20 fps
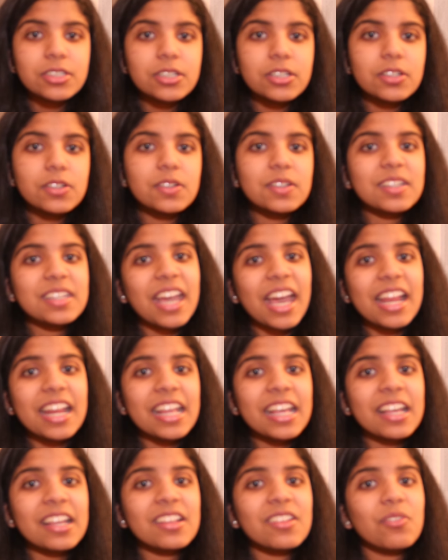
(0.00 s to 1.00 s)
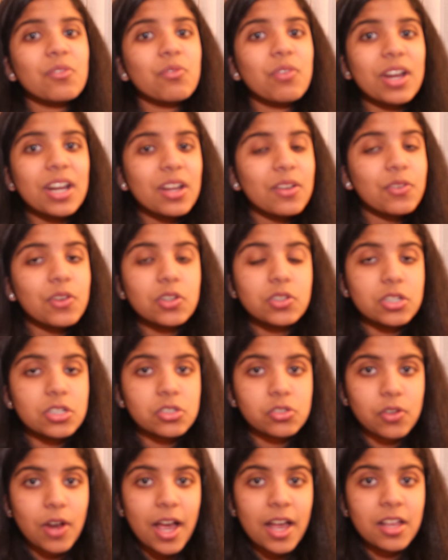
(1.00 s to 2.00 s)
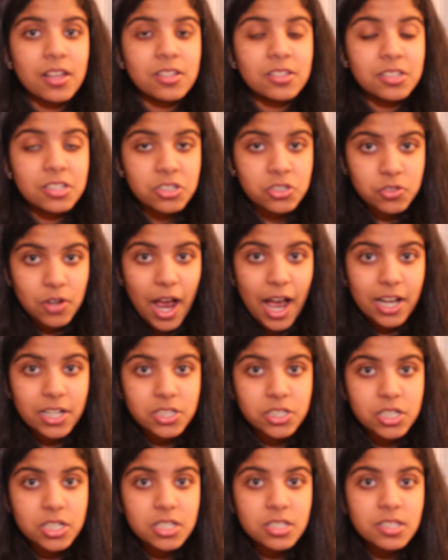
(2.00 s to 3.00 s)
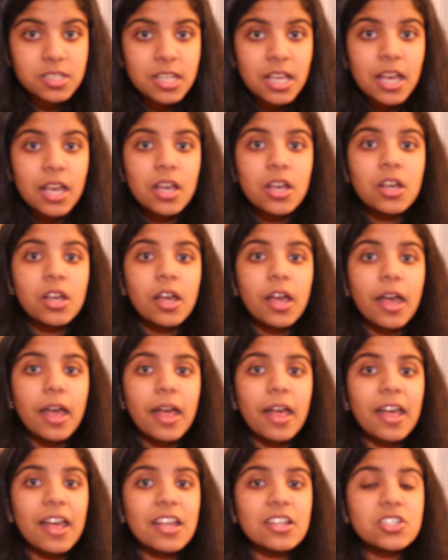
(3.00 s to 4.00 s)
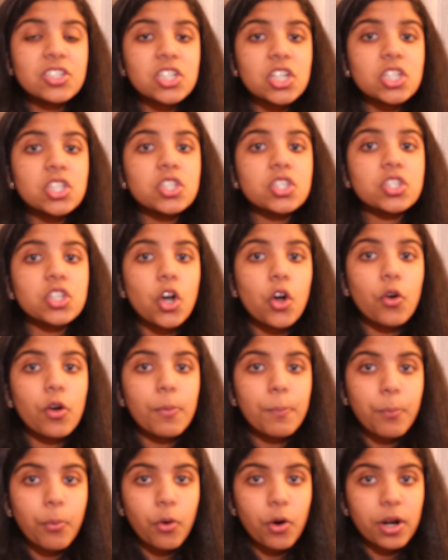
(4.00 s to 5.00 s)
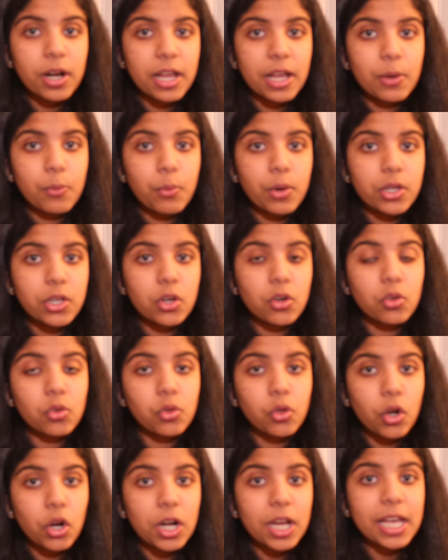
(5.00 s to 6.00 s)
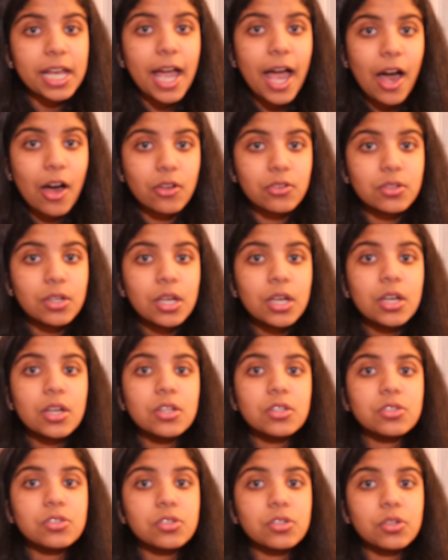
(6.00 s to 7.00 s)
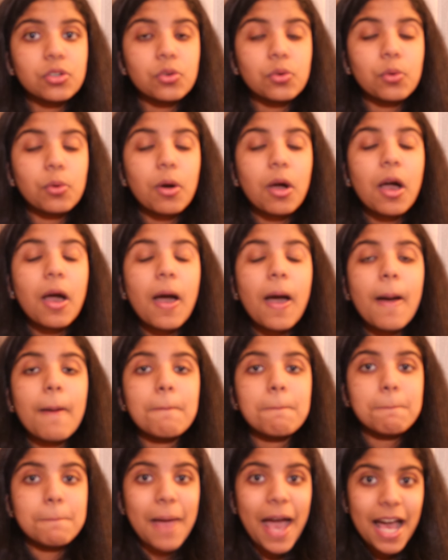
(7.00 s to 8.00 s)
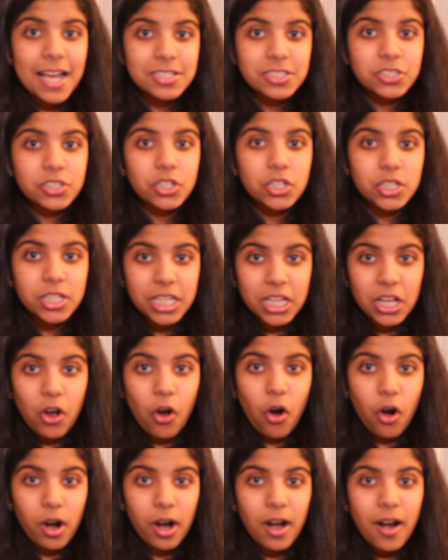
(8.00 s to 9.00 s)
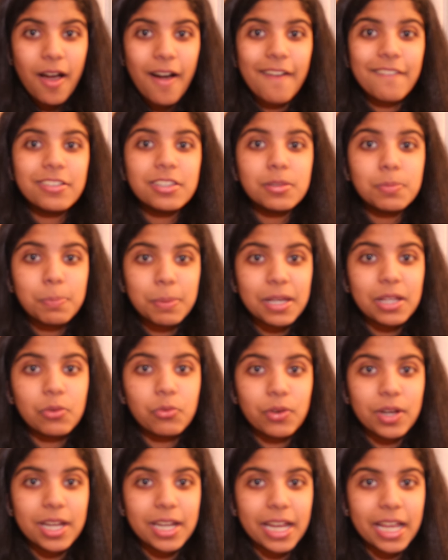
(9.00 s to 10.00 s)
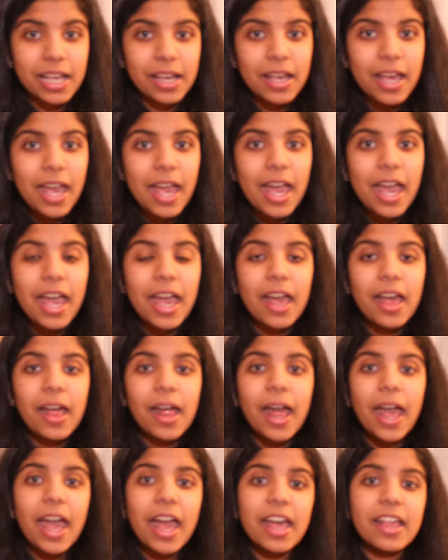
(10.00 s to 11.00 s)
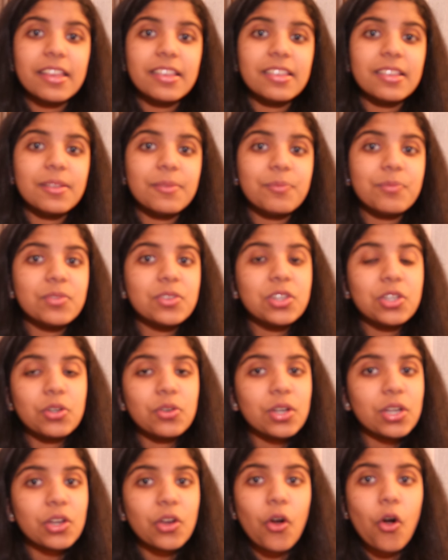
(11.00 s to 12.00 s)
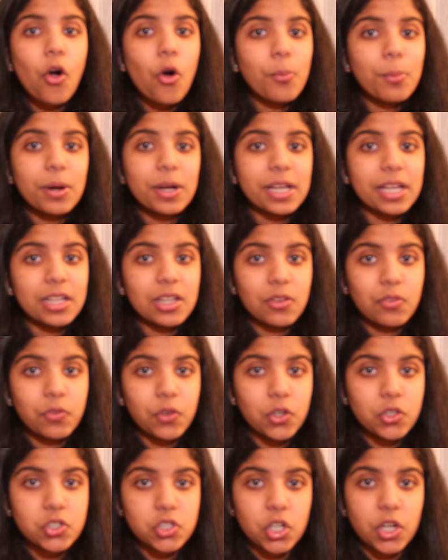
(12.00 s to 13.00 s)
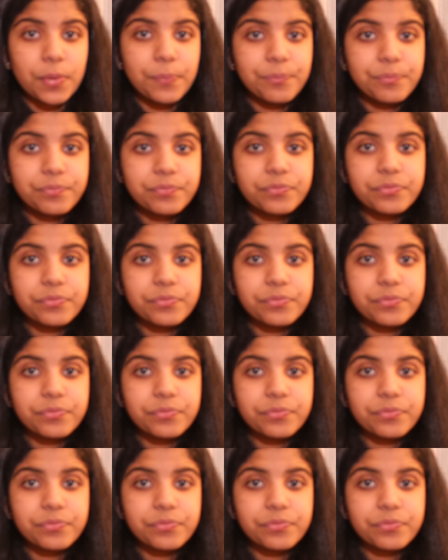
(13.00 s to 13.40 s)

to getting rid of your distractions. It's just so important when you're learning how to master the art of speed reading and doing your homework in the future.